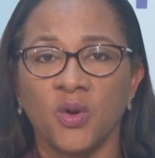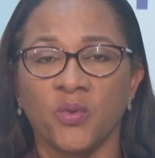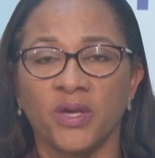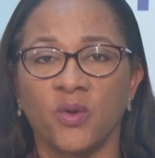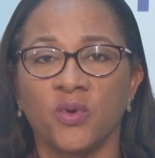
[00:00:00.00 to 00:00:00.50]

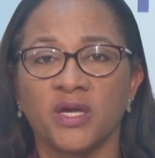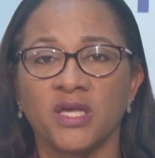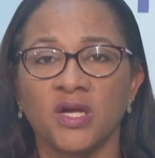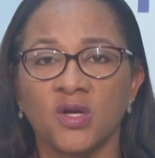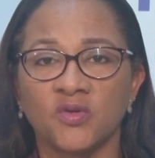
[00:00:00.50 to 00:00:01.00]
We are
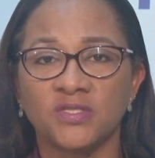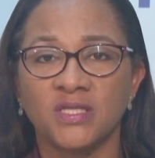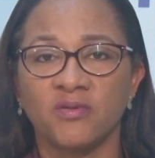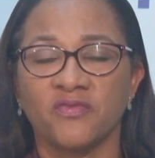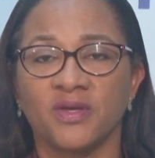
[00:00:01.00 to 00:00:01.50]
working
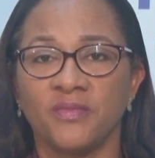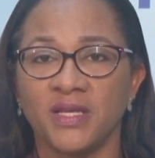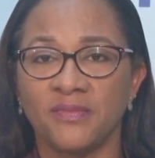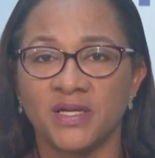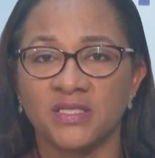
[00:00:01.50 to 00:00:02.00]
closely with the
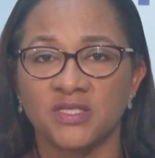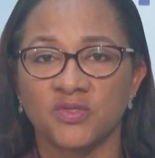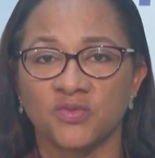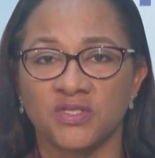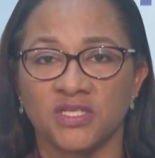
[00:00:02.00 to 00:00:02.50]
Minibus
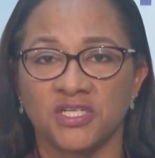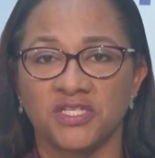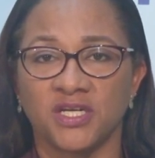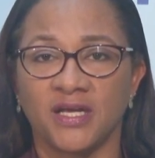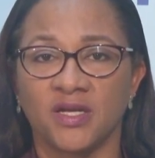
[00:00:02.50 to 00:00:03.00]

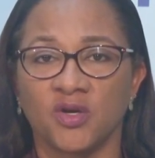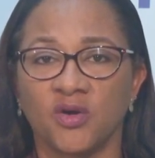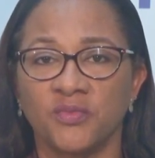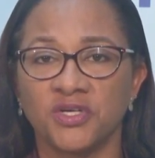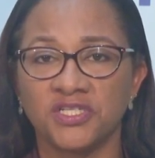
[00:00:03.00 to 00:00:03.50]
Association and the
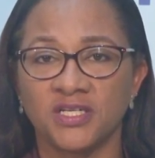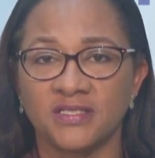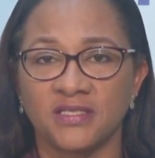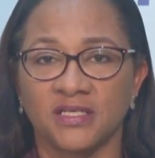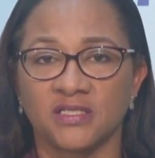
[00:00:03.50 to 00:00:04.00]
commercial
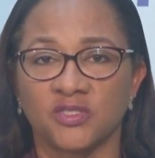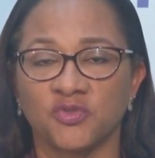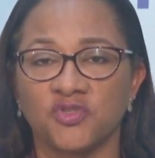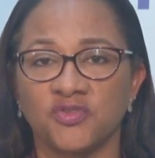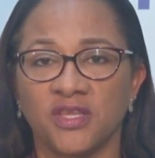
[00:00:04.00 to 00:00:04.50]
sector
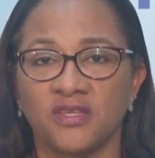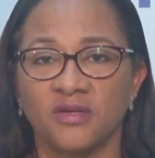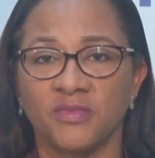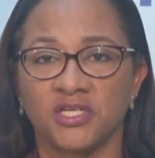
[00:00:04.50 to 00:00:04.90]
to strengthen